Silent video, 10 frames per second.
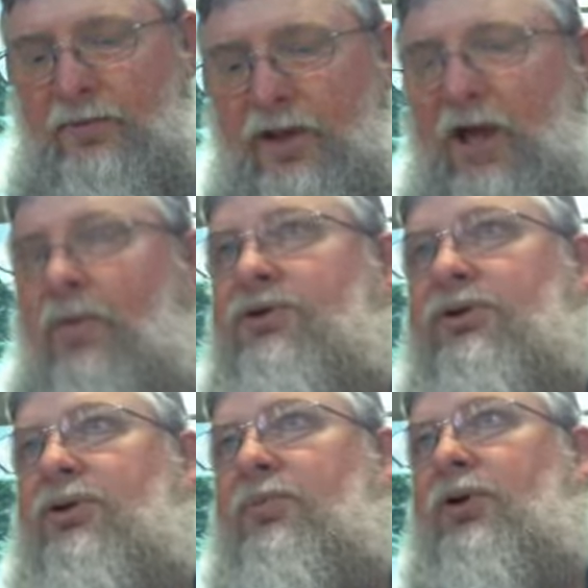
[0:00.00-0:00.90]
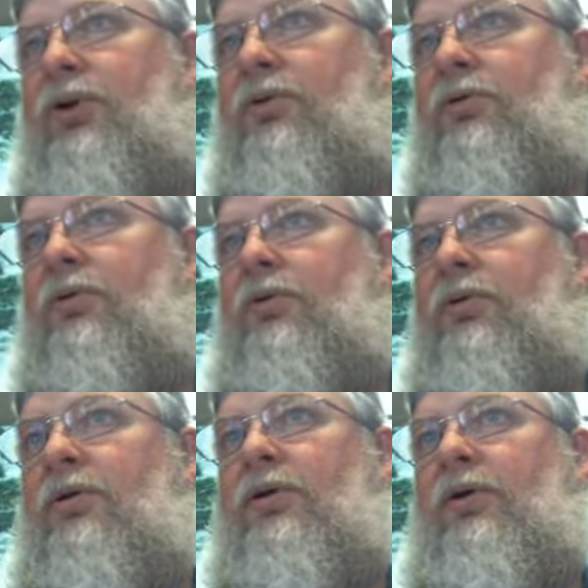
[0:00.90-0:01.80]
That wasn't something new.
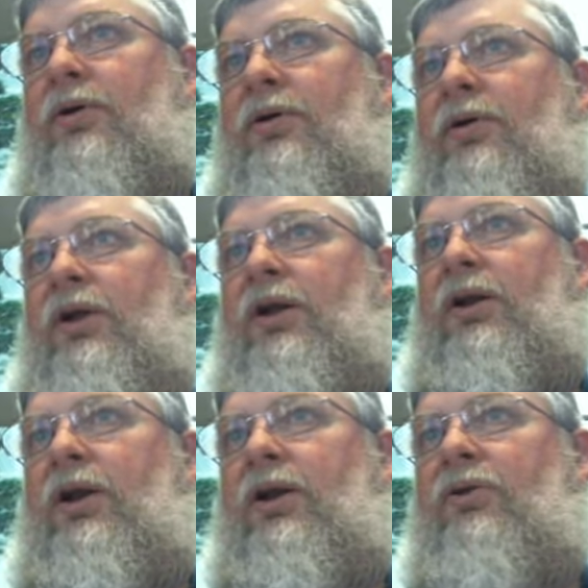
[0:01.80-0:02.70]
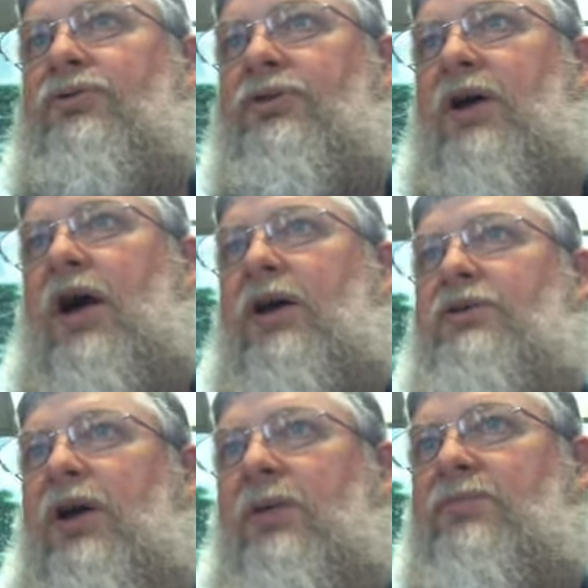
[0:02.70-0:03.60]
And those
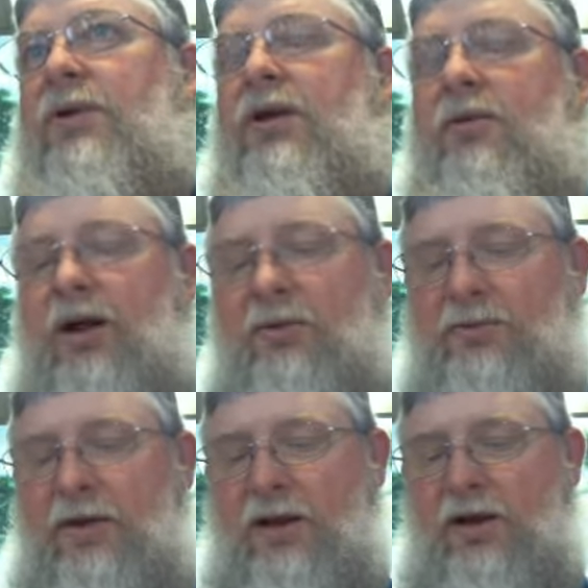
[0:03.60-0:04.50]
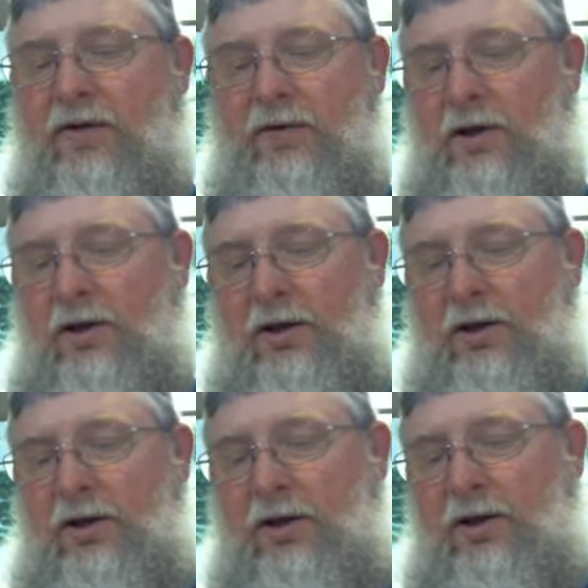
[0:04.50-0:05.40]
societies that I'm speaking of,
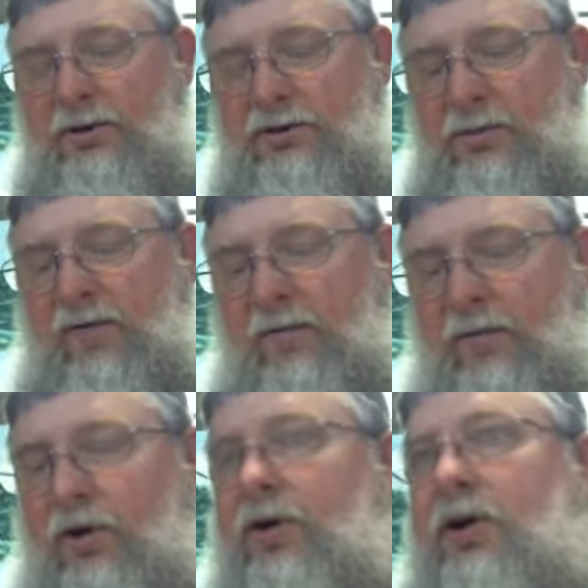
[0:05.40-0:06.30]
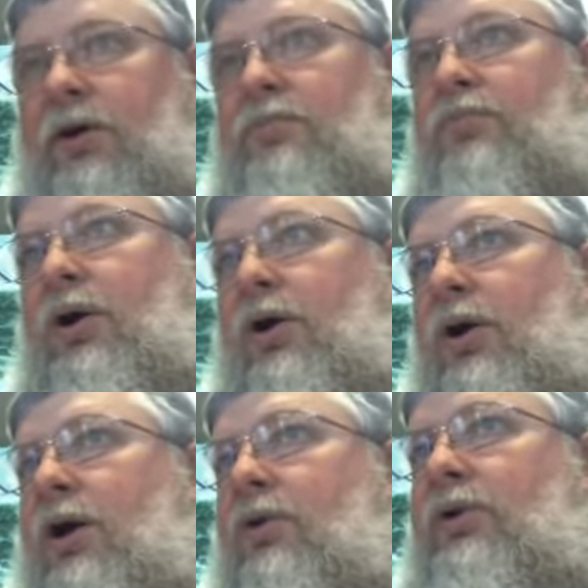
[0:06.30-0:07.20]
some of them were here in
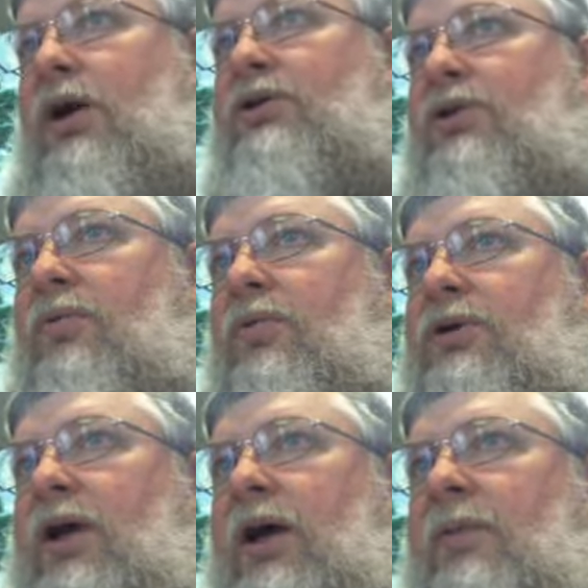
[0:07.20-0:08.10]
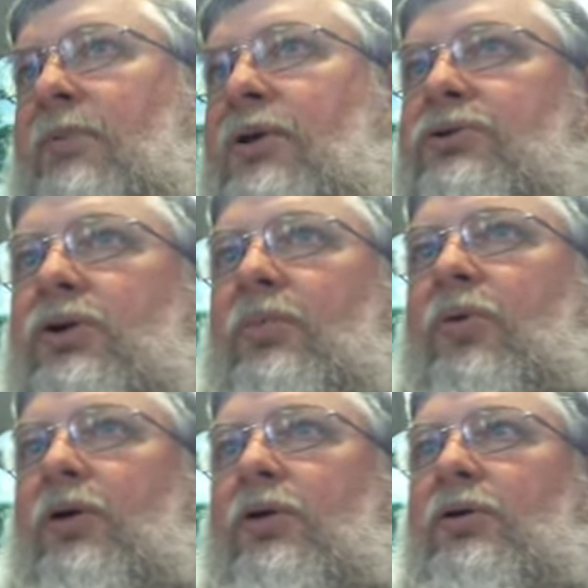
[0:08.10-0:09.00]
our own nation at one time. Some
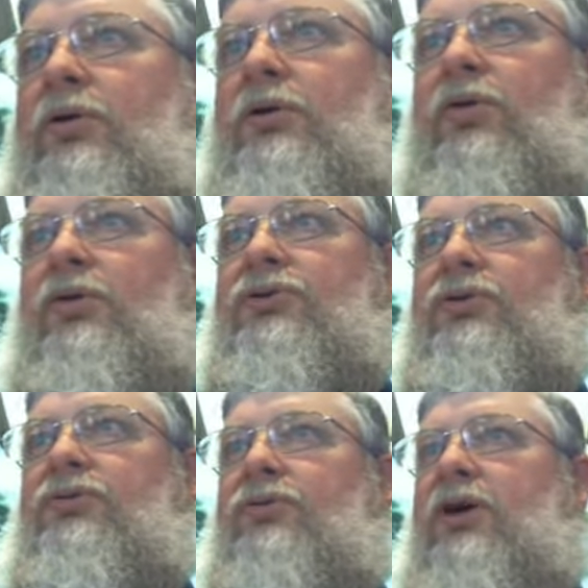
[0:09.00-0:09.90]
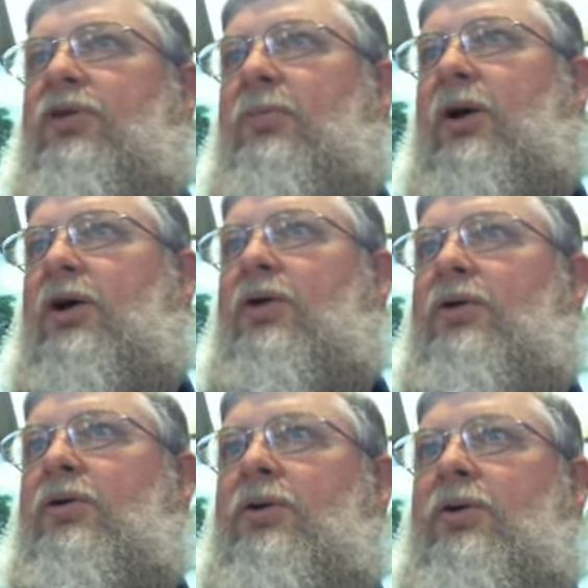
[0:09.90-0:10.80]
were, in Central South
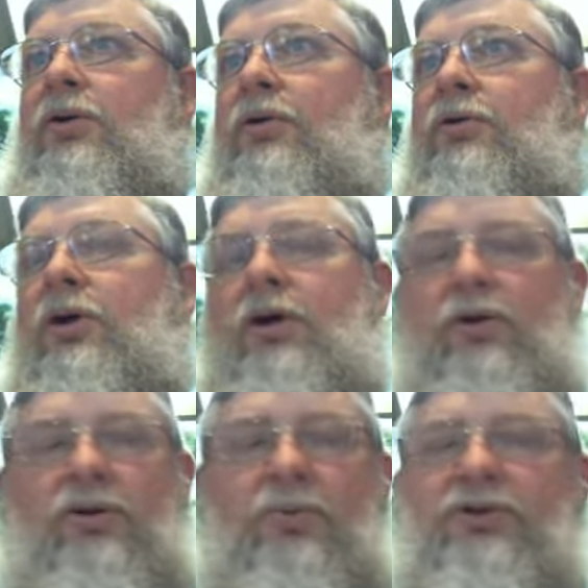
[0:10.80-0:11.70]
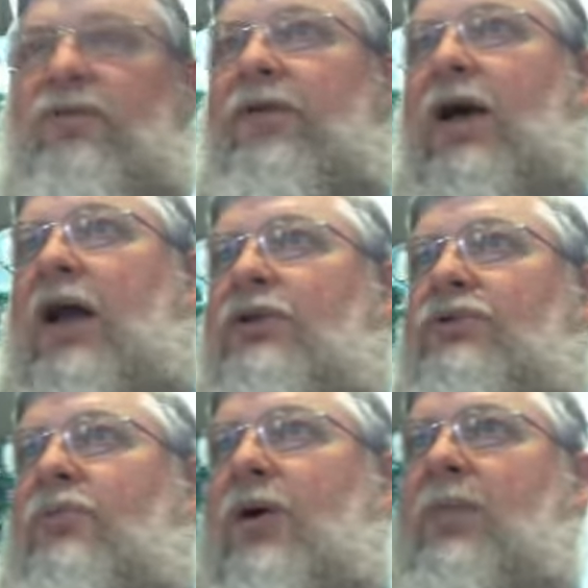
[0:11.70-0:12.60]
America. The Pacific
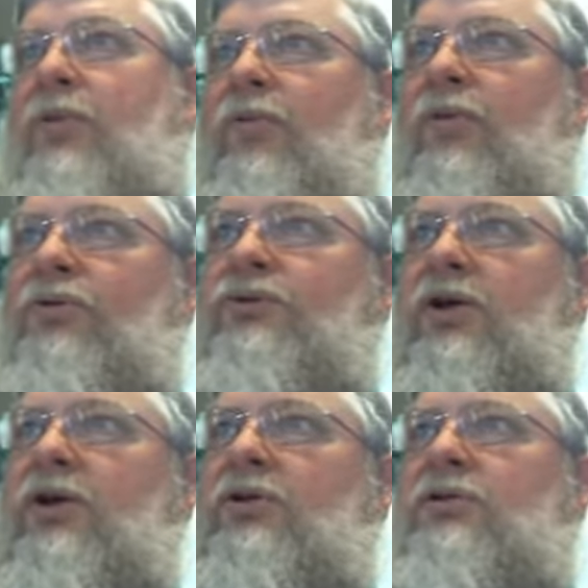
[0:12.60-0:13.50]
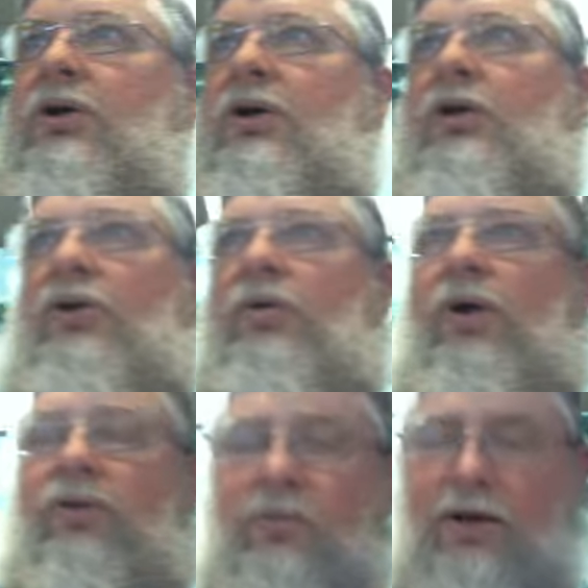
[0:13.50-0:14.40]
Islands were popular with those things. There
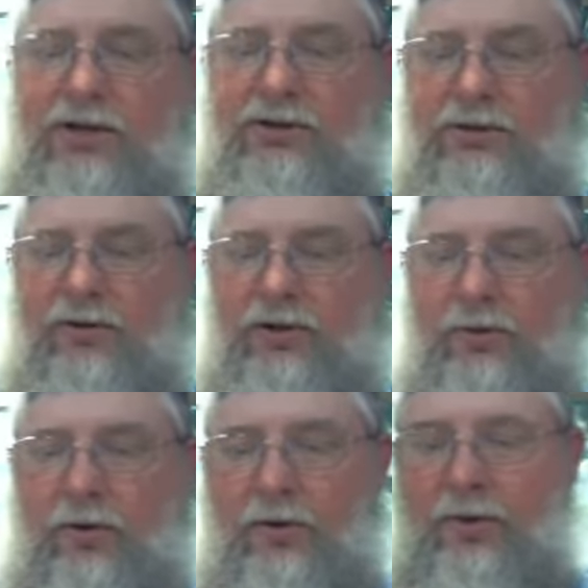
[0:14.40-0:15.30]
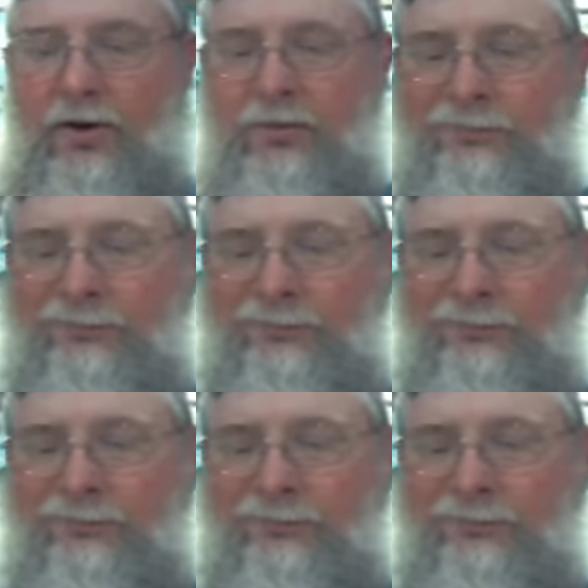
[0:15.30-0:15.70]
were other places around the world, but